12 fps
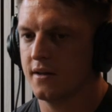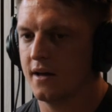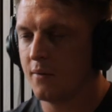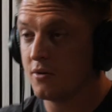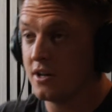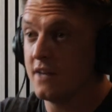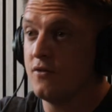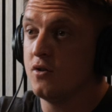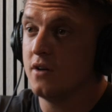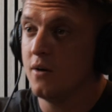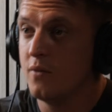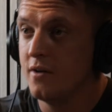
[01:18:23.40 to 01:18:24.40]
I want to give you
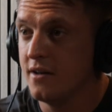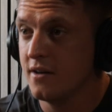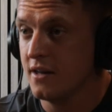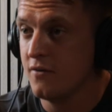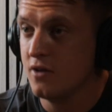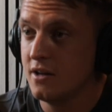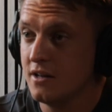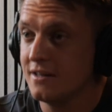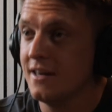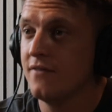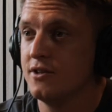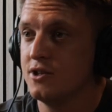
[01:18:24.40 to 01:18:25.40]
a little
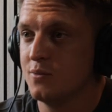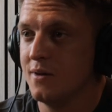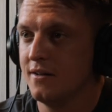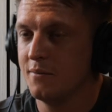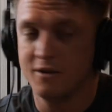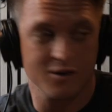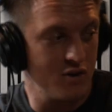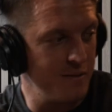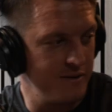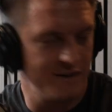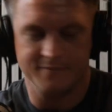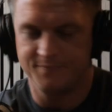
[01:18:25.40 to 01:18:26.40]
gift as well. I'm going to grab
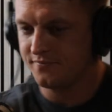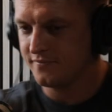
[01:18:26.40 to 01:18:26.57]
it now.